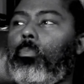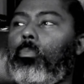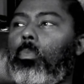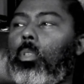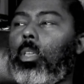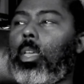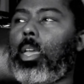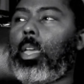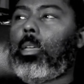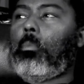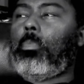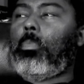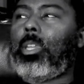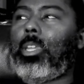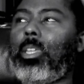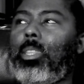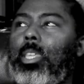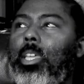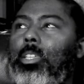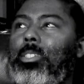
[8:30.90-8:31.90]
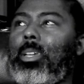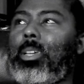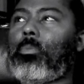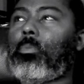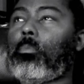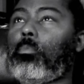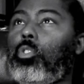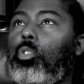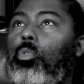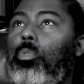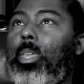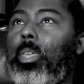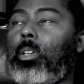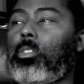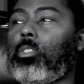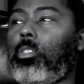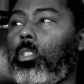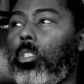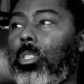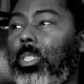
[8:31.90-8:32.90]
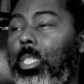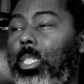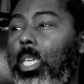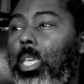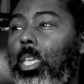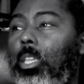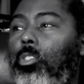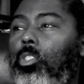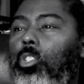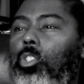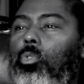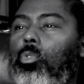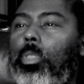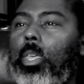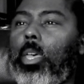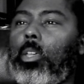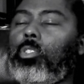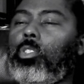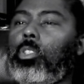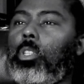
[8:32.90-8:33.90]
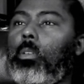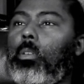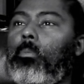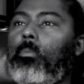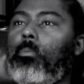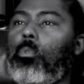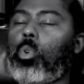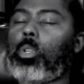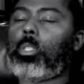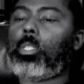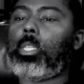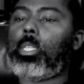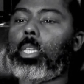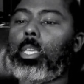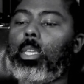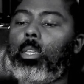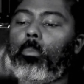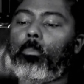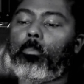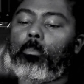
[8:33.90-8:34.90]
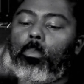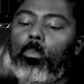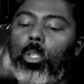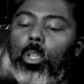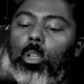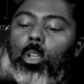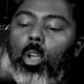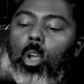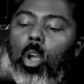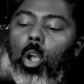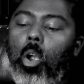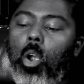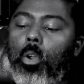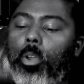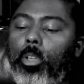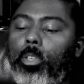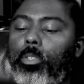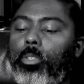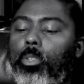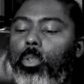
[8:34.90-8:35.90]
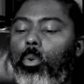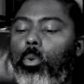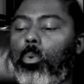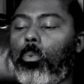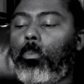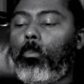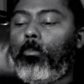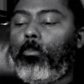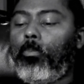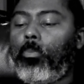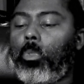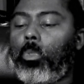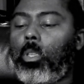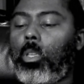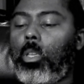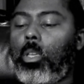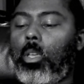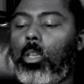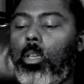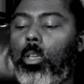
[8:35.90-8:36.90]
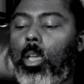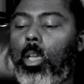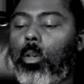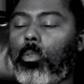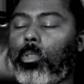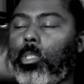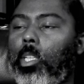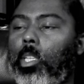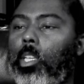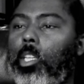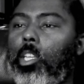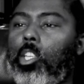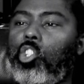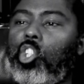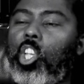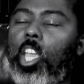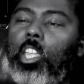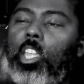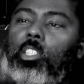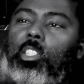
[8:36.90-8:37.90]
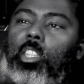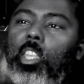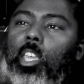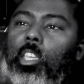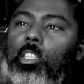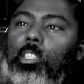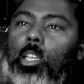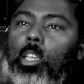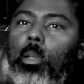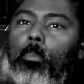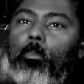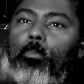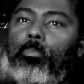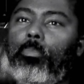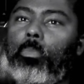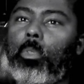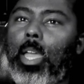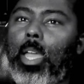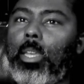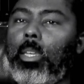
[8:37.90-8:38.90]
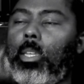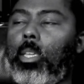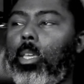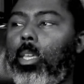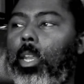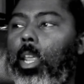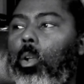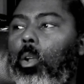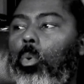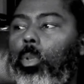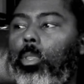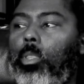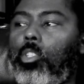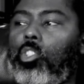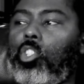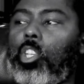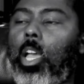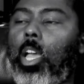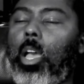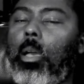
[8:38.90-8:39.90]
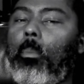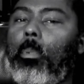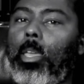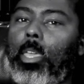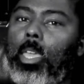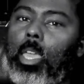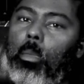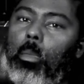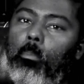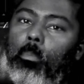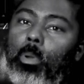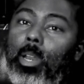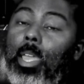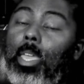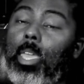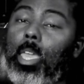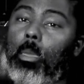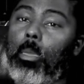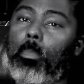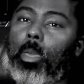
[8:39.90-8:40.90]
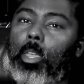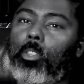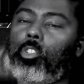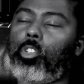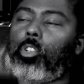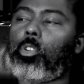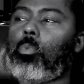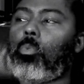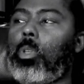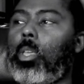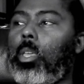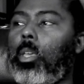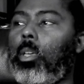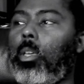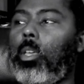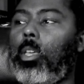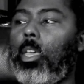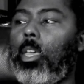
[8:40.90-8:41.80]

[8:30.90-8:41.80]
I had been at that job from 2010 to 2014. All right, so I was looking to change things up. I did. I quit the job. I came back to Korea.